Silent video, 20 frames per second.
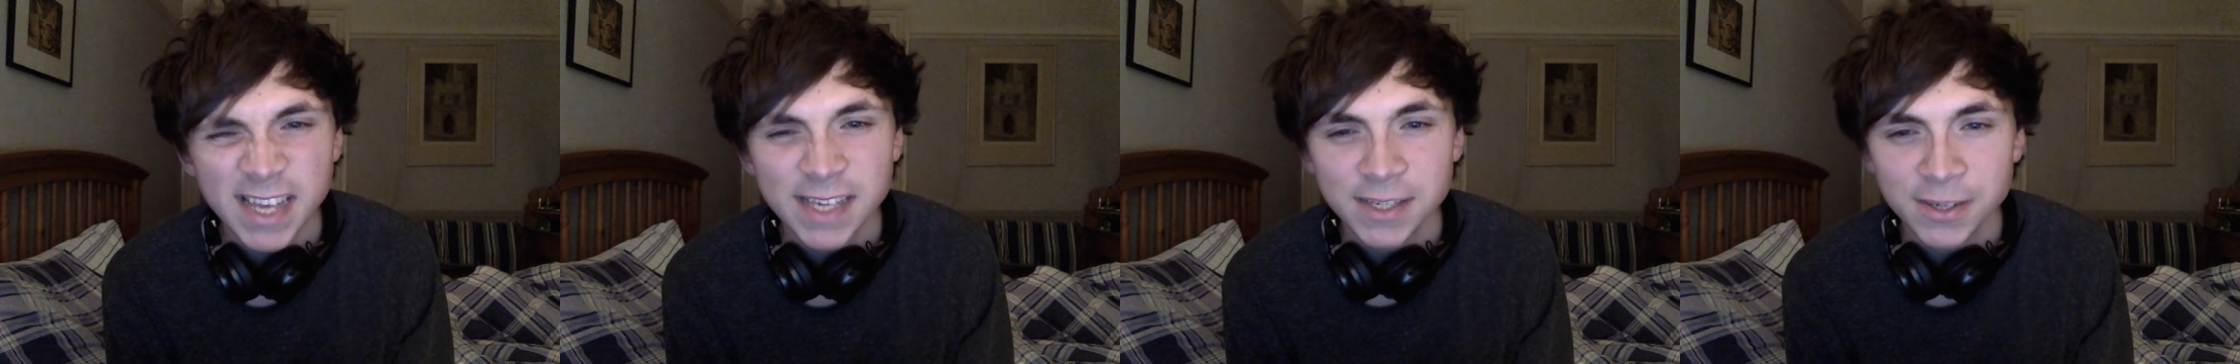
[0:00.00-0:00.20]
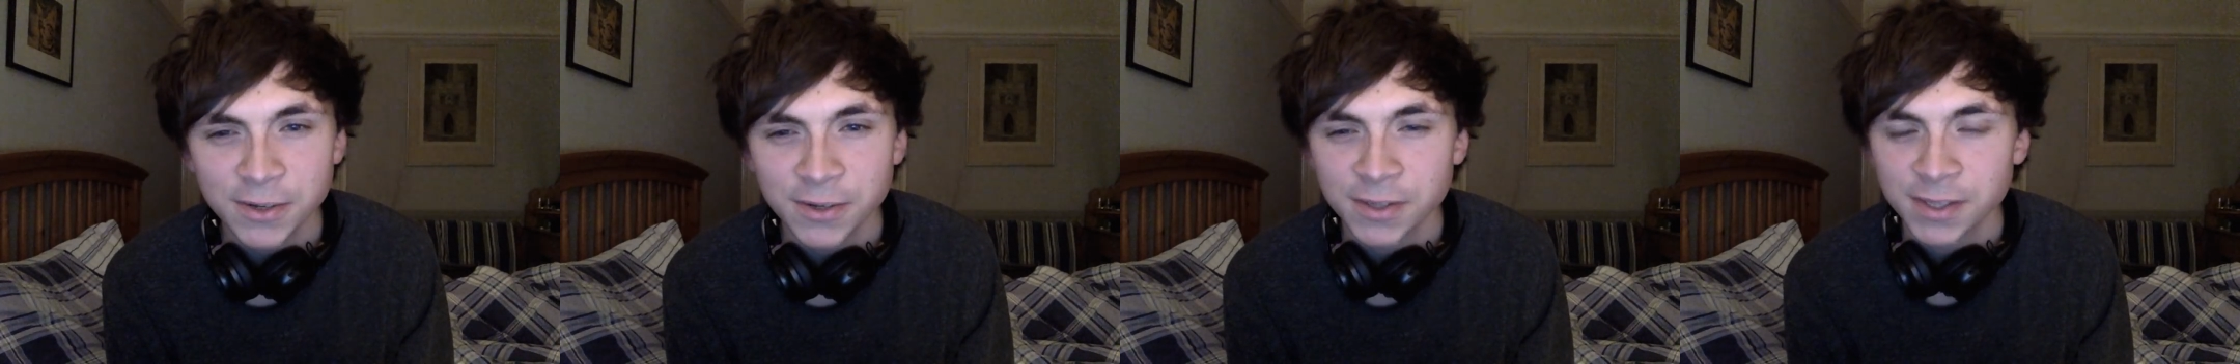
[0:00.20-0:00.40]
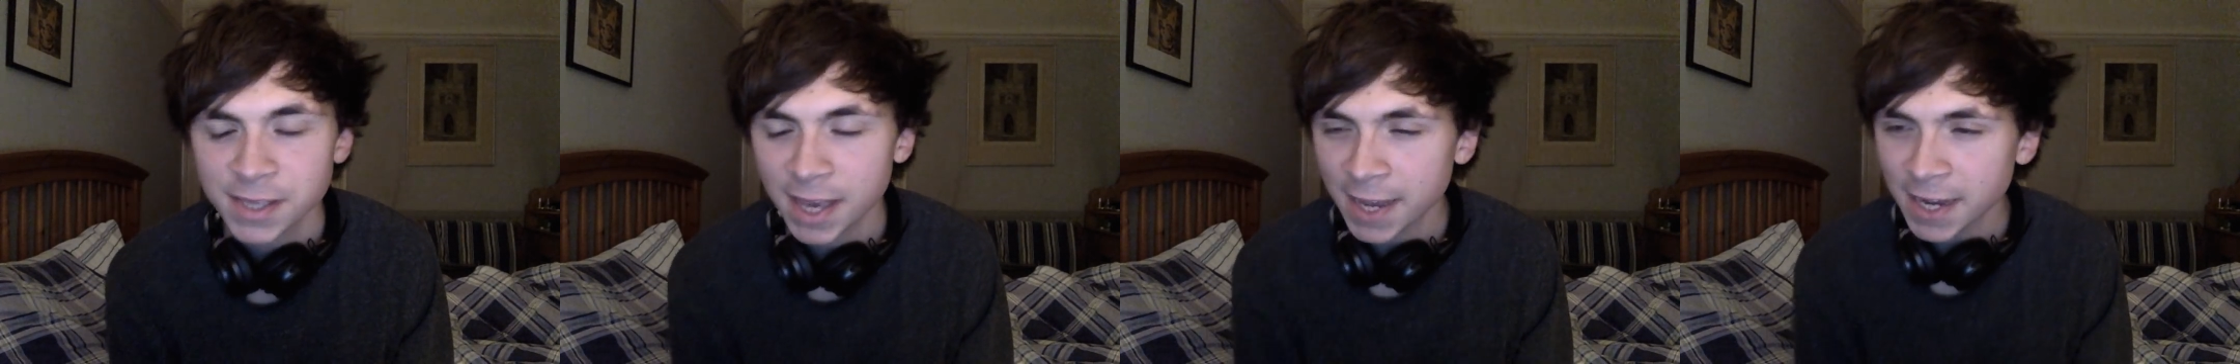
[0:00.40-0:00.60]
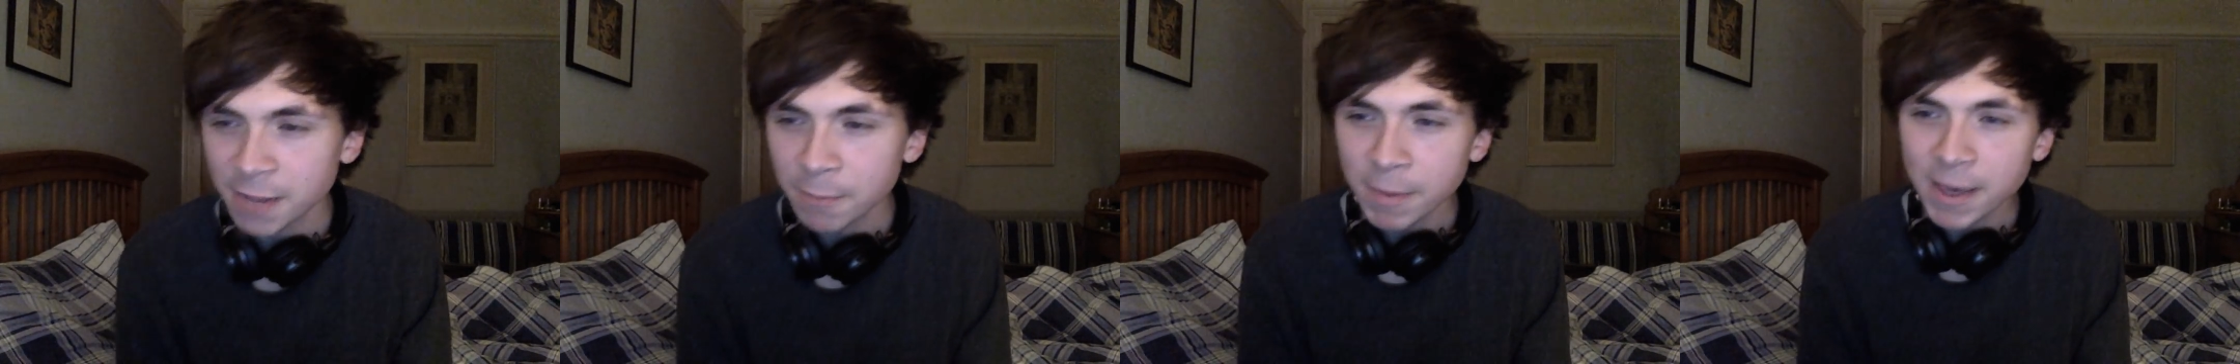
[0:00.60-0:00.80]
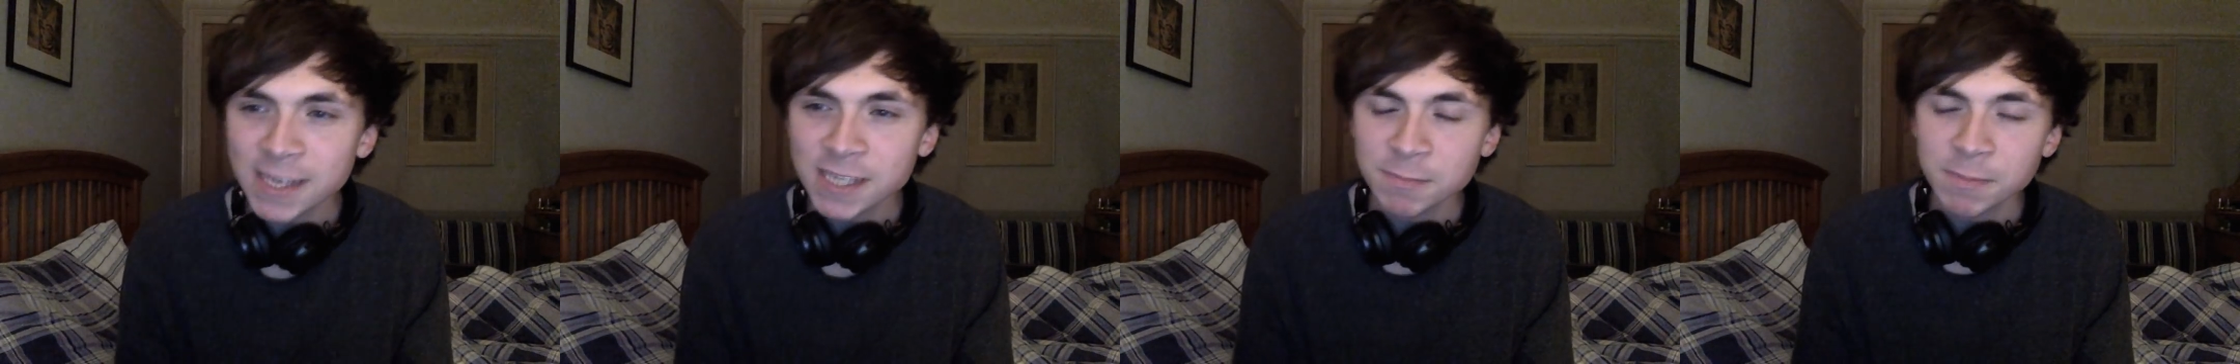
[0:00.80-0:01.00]
is odd. And
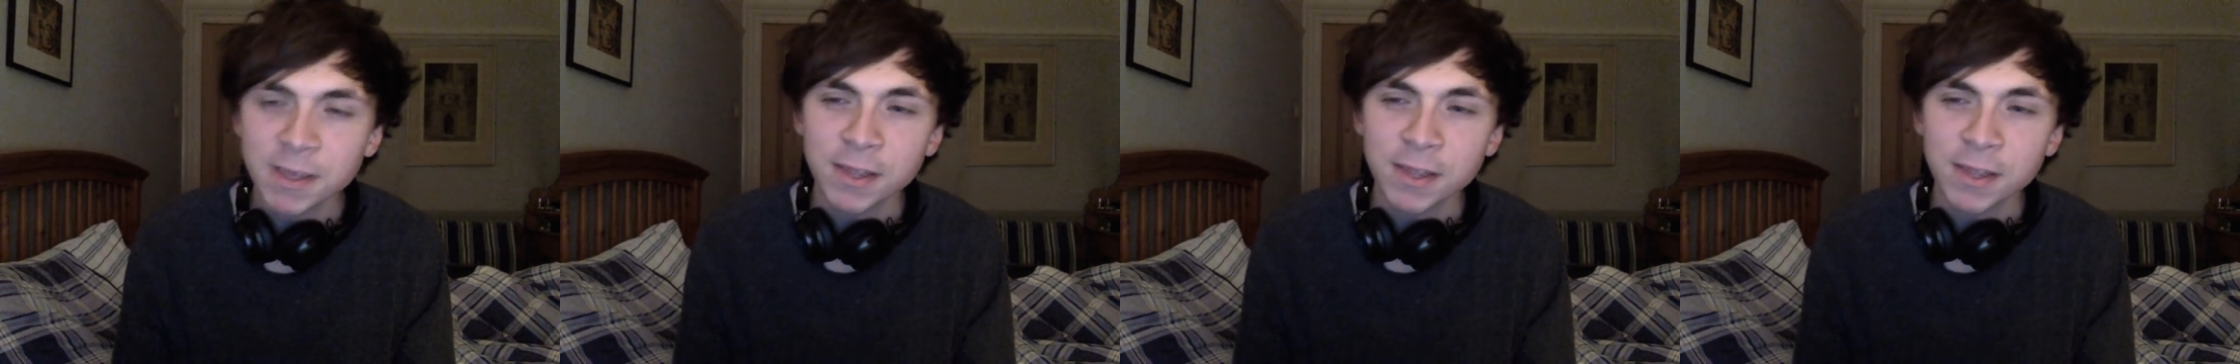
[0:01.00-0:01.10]
it makes